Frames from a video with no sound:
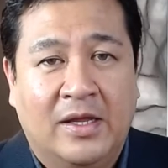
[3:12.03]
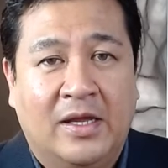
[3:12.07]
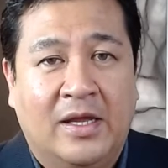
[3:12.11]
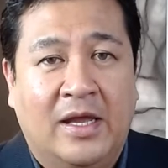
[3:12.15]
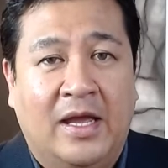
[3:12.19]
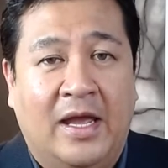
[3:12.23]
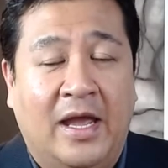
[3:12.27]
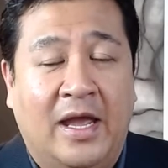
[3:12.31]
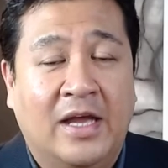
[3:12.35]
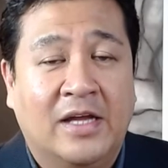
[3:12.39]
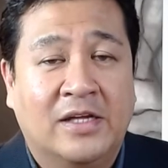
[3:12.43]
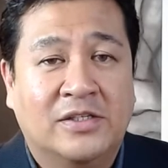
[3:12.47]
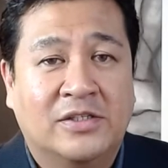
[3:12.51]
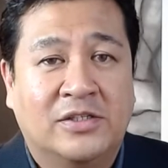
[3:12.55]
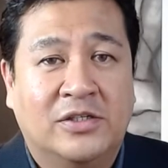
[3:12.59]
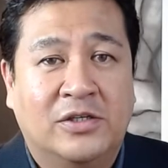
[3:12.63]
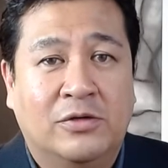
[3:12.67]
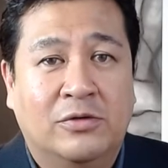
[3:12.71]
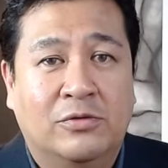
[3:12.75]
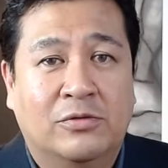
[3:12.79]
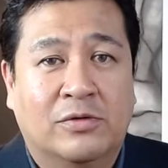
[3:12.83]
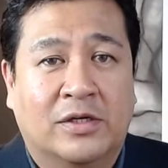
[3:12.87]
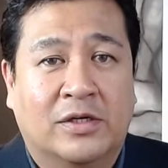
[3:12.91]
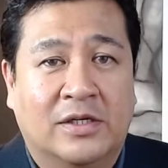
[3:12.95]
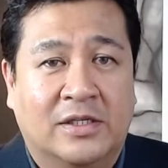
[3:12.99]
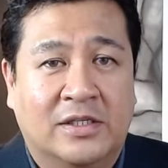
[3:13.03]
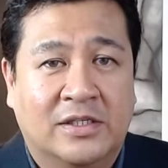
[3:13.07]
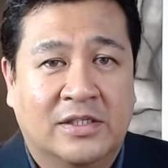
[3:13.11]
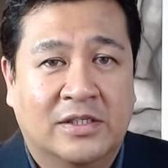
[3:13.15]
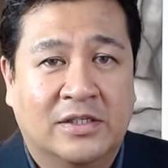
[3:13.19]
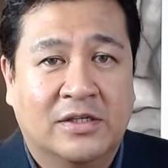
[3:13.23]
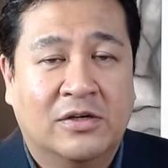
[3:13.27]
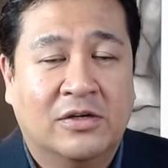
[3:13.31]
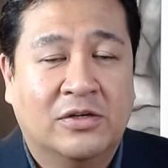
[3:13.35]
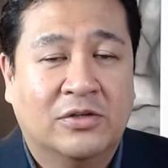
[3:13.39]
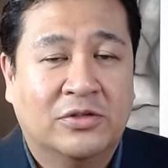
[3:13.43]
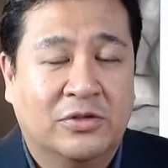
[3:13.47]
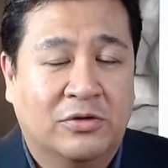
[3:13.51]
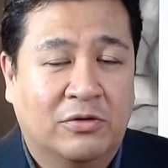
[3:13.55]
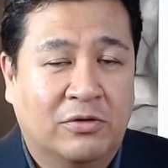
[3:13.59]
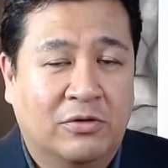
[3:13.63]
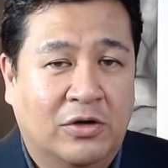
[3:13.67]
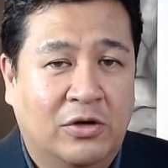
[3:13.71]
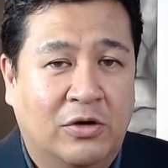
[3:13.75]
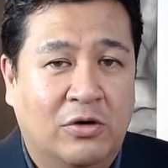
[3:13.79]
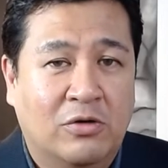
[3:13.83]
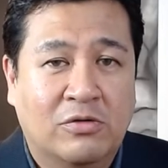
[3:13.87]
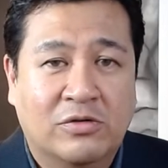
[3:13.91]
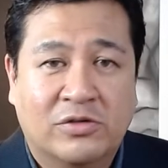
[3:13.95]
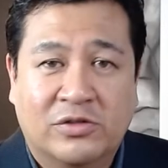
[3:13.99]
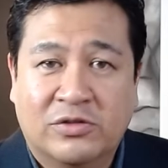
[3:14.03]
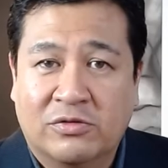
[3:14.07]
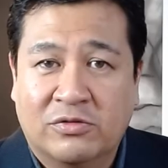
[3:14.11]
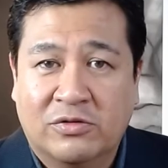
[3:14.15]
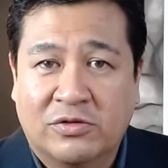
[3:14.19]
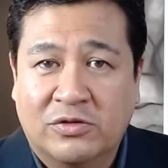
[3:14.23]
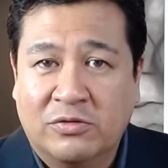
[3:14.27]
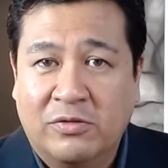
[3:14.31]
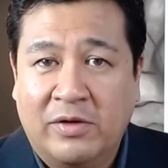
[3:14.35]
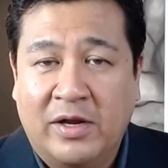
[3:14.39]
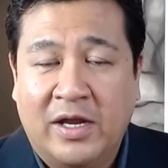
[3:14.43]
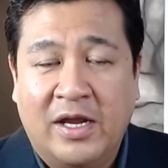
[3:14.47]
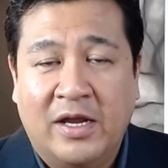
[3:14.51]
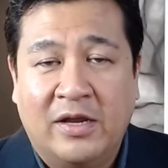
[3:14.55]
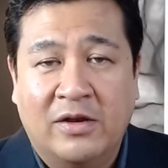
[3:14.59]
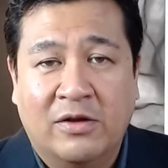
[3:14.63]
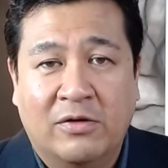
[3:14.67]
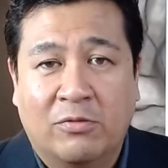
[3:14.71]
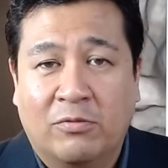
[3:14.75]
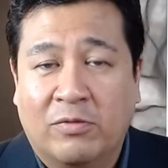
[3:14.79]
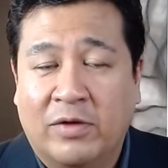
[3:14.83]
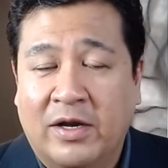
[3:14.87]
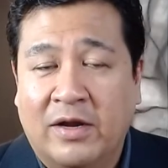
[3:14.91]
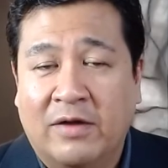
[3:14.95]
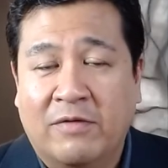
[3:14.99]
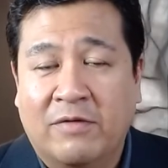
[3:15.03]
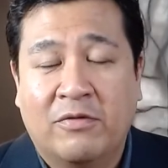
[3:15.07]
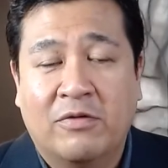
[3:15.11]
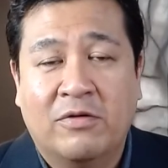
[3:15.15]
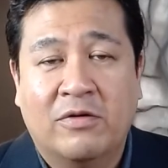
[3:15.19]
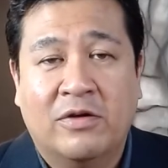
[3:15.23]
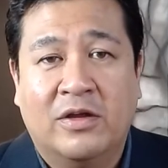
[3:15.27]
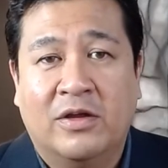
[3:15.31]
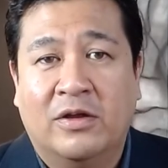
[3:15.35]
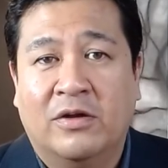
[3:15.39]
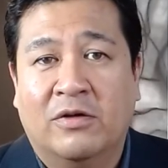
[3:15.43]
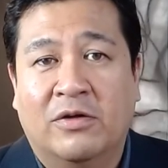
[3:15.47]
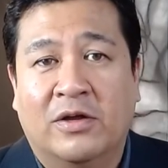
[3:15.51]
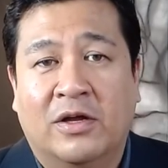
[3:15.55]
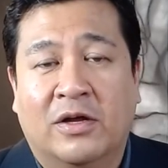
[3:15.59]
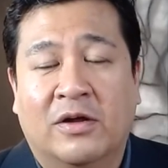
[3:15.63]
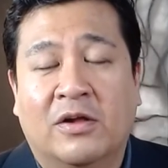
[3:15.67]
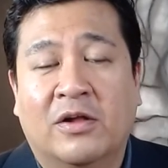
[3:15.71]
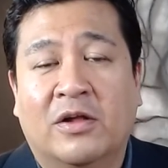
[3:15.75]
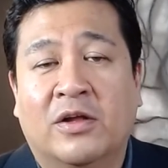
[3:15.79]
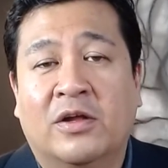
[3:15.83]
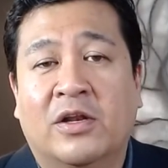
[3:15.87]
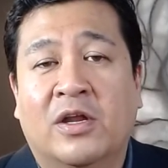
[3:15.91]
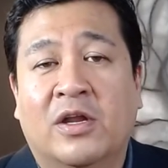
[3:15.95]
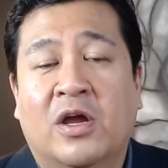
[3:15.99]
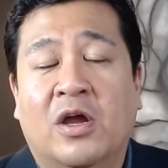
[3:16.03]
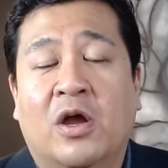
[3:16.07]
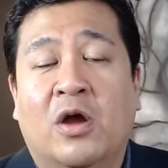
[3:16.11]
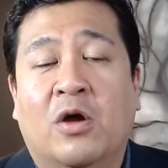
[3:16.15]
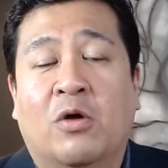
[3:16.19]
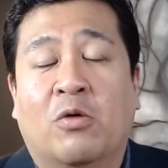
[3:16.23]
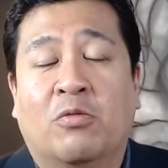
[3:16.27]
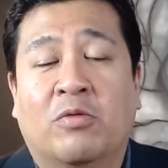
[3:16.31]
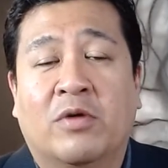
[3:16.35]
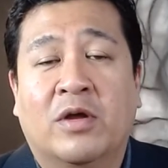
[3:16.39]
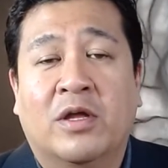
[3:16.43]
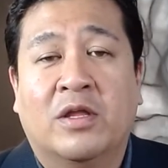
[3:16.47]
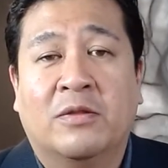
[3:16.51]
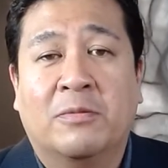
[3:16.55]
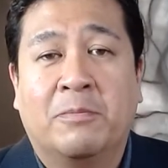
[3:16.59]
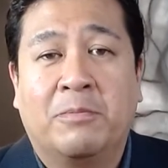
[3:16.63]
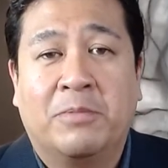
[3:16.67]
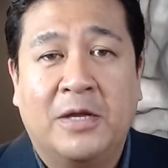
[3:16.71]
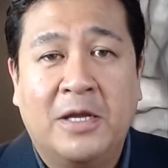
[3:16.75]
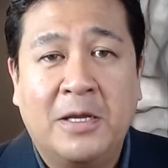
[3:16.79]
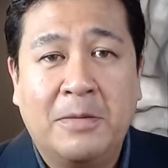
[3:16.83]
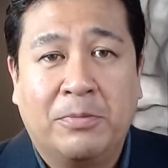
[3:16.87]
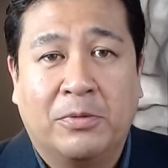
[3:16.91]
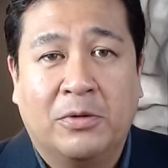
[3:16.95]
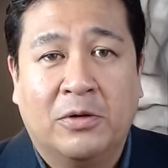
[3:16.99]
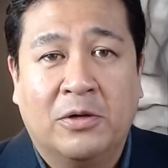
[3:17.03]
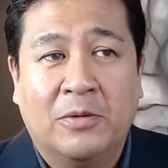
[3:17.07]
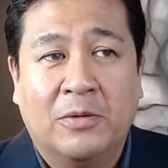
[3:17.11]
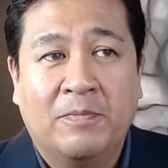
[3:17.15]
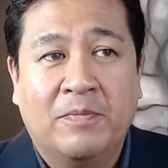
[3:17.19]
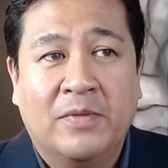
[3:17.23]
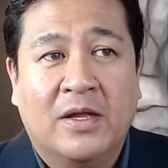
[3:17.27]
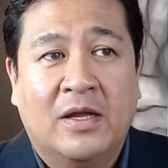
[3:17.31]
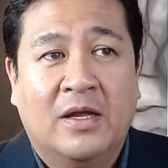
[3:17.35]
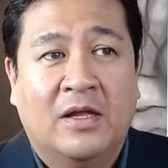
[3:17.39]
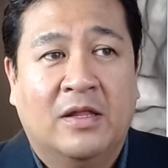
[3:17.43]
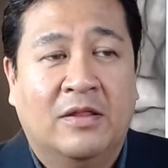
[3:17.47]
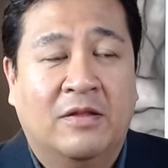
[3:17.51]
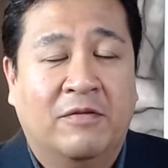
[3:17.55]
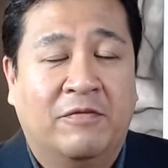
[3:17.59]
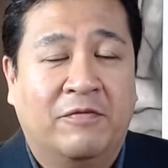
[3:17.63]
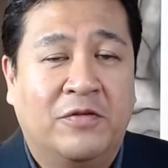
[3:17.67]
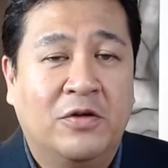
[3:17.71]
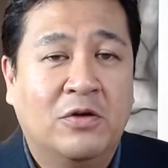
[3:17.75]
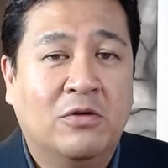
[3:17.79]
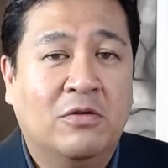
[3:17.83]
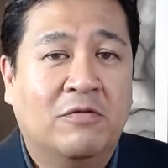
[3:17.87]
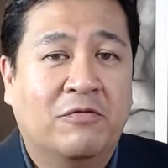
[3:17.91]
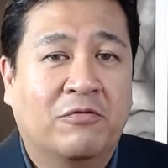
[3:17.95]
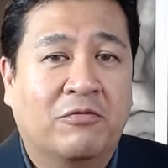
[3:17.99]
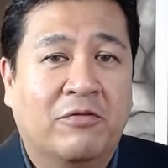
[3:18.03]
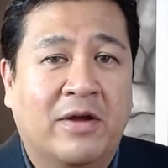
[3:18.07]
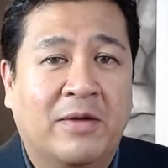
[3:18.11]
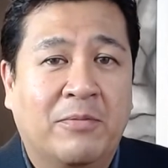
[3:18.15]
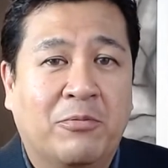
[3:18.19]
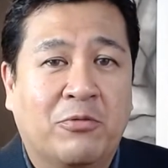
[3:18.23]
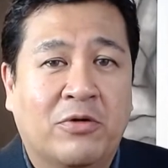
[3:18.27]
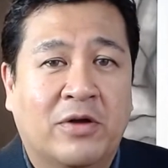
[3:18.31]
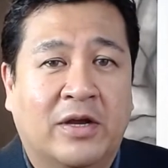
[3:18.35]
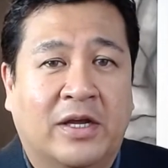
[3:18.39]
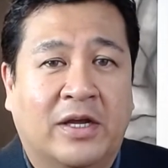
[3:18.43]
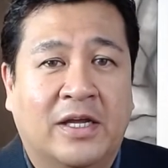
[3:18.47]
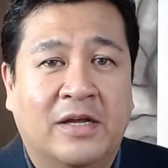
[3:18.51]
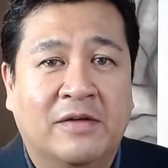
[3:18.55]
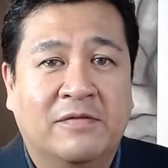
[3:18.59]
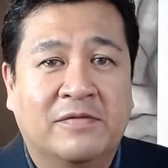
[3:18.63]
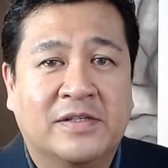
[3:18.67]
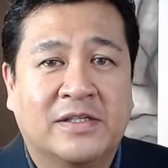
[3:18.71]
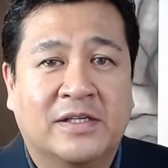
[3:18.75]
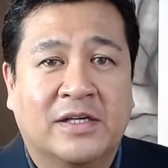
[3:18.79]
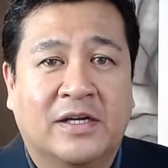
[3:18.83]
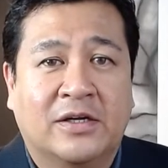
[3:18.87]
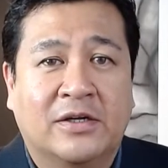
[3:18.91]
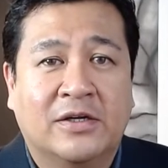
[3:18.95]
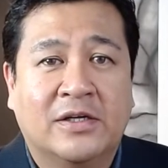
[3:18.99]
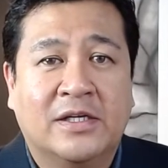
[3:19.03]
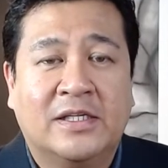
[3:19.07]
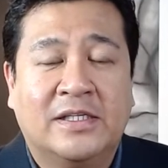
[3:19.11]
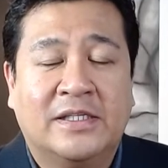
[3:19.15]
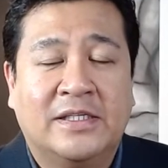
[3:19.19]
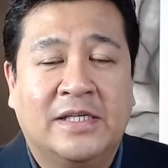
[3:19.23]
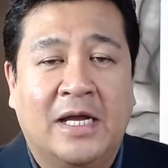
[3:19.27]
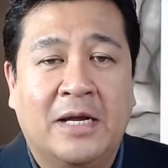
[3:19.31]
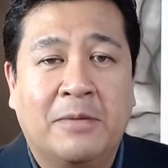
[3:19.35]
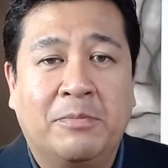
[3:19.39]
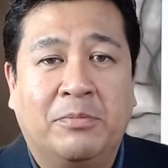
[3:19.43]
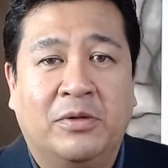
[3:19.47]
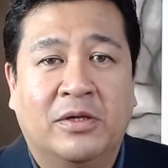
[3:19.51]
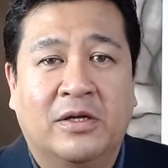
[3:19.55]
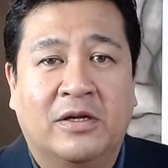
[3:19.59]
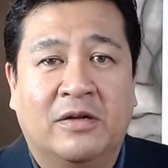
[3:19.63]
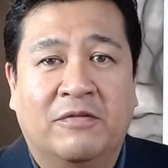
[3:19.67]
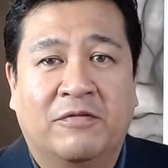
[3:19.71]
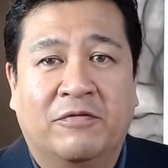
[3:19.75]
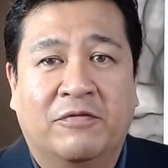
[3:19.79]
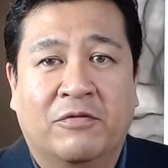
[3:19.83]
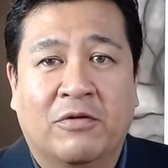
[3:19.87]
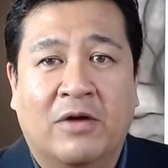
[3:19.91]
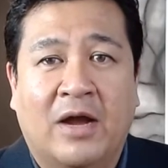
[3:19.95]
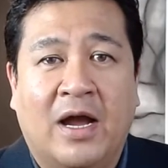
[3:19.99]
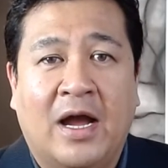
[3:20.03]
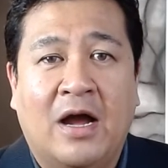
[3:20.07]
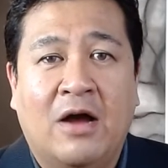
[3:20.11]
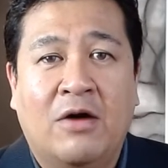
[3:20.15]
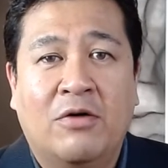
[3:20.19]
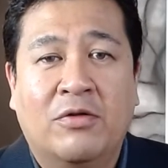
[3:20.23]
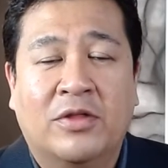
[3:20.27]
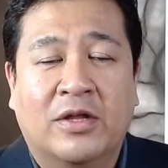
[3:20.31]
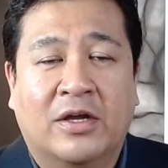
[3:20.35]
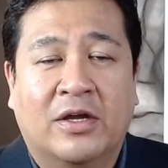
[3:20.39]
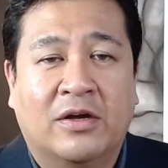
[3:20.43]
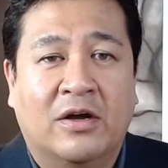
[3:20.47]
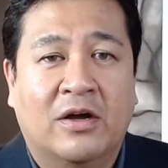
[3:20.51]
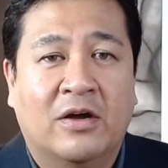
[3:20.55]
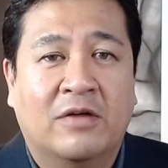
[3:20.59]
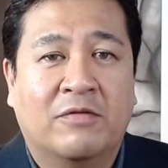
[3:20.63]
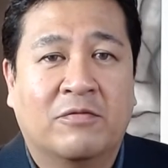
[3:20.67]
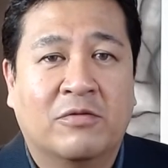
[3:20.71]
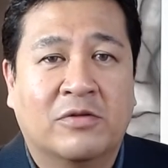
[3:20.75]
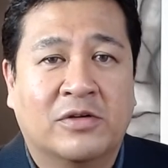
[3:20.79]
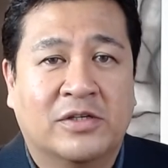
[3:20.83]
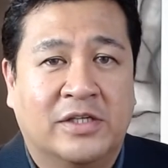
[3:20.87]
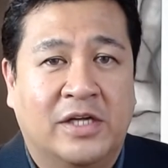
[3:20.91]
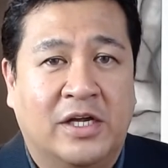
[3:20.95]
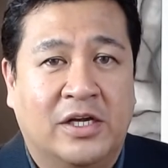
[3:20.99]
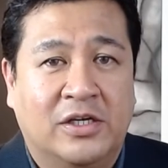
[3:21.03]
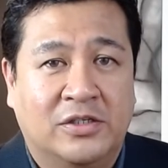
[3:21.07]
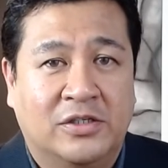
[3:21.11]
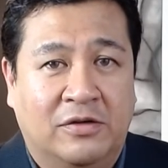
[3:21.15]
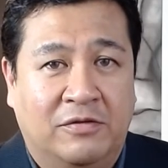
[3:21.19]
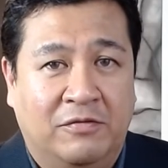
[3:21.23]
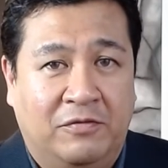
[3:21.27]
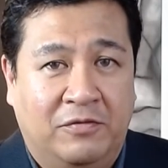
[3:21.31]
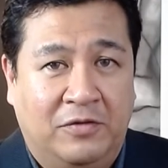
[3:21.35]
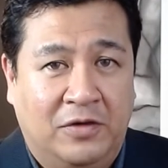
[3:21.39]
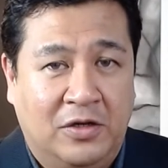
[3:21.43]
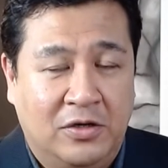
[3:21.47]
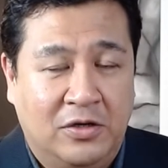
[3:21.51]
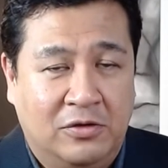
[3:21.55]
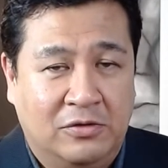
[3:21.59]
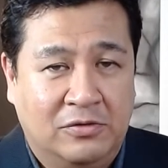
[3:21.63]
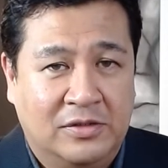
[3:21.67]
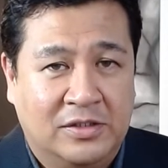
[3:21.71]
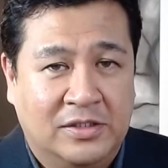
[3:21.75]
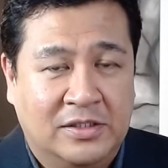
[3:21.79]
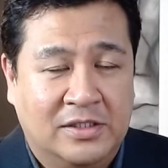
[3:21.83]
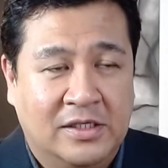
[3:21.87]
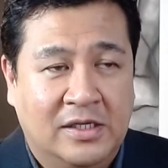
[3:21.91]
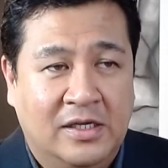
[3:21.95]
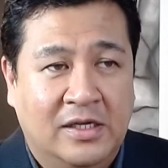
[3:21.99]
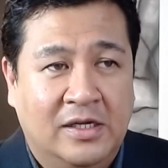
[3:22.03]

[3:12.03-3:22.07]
As you consult or coach or train or whatever you call it with people, the fuel framework gives a good template for how the conversation flows.